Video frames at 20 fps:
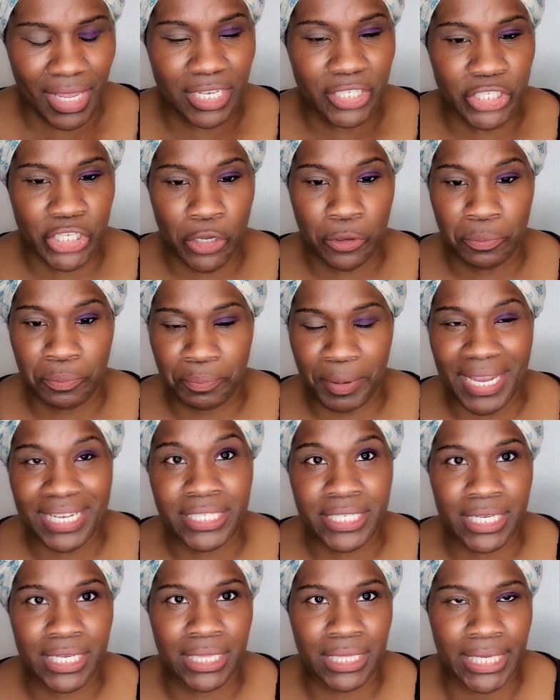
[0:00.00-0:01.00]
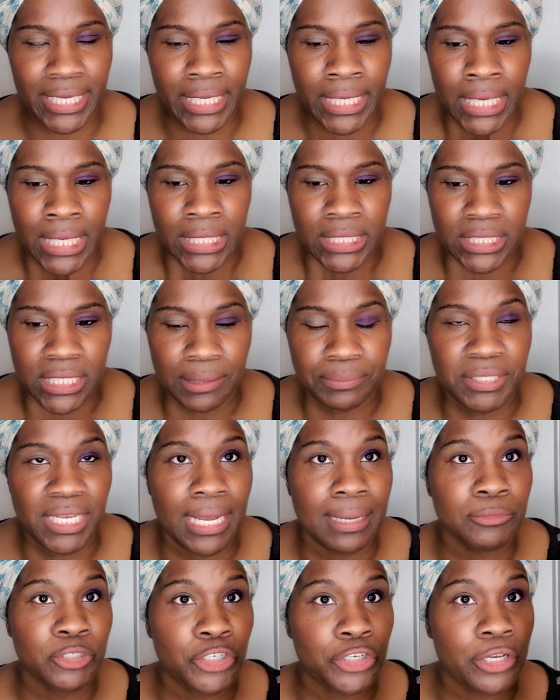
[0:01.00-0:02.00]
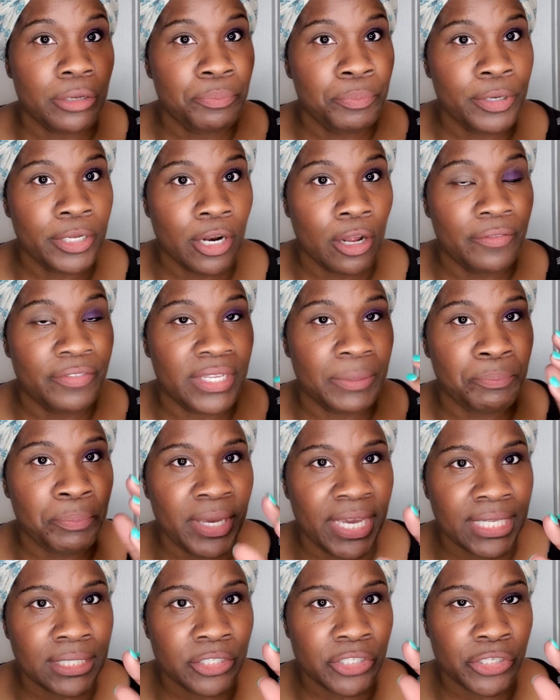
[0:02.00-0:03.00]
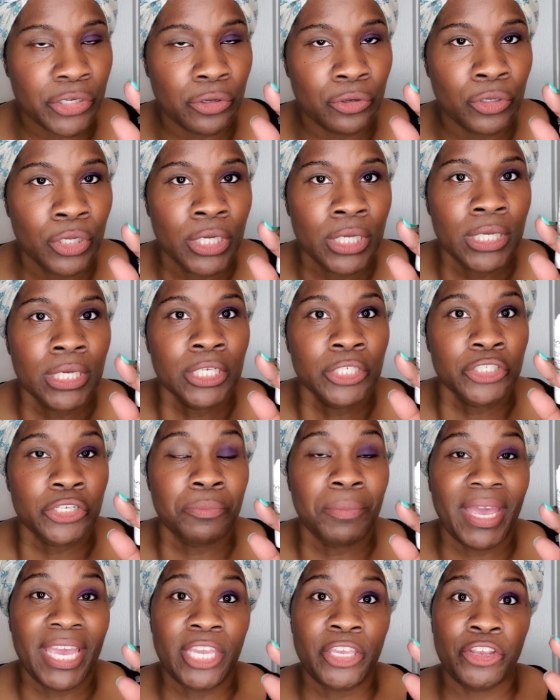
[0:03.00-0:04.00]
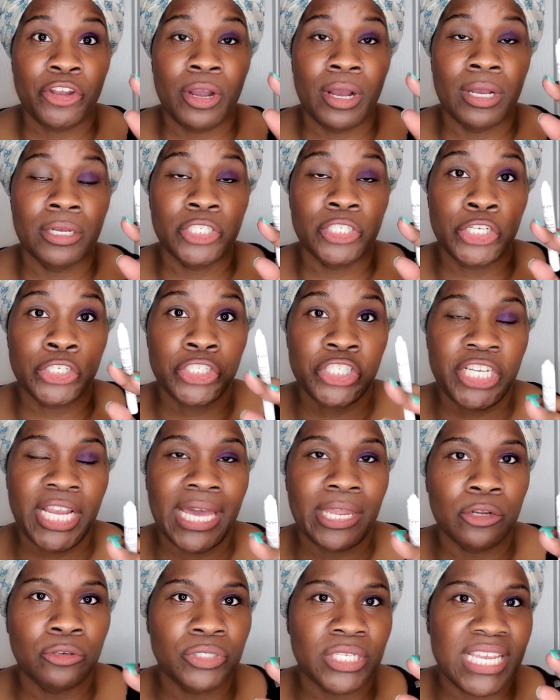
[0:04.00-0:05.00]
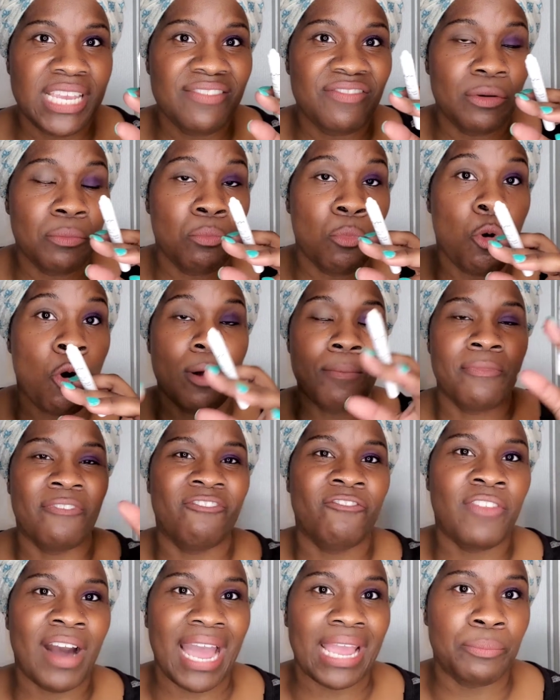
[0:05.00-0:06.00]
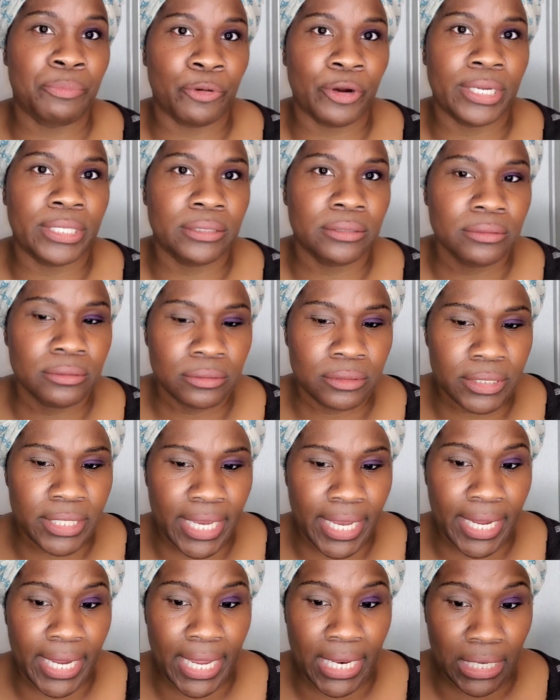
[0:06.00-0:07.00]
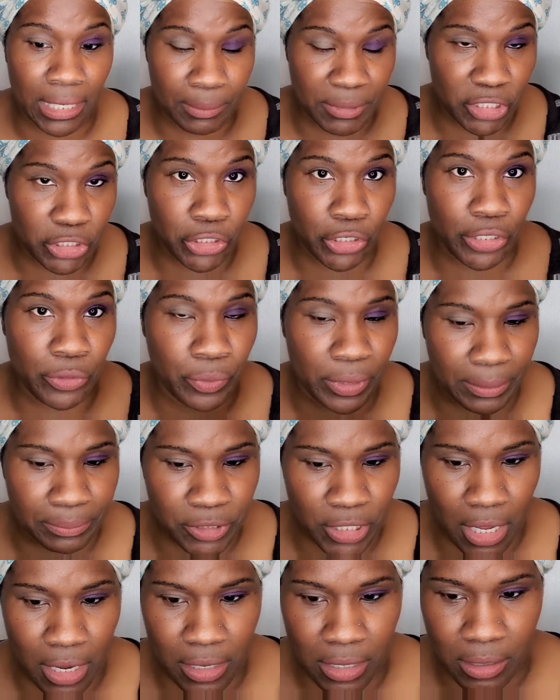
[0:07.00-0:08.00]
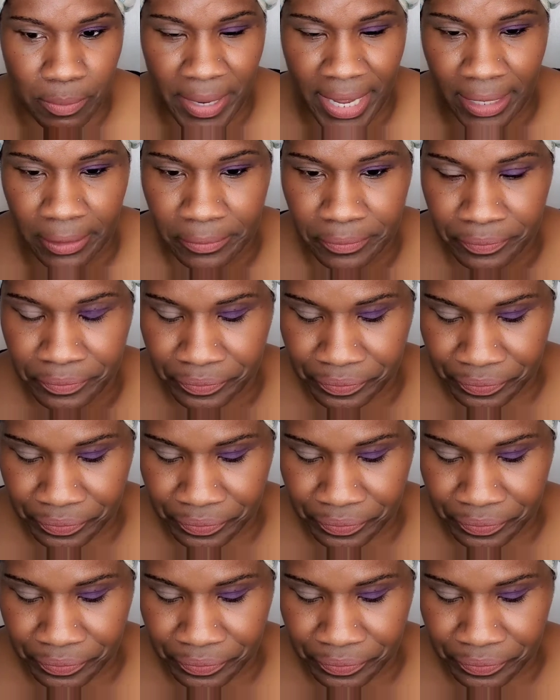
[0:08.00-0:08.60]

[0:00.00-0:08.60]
So basically, sometimes you can put on the pencil to make your shadows even more vibrant. Okay, and let me show you what I'm talking about.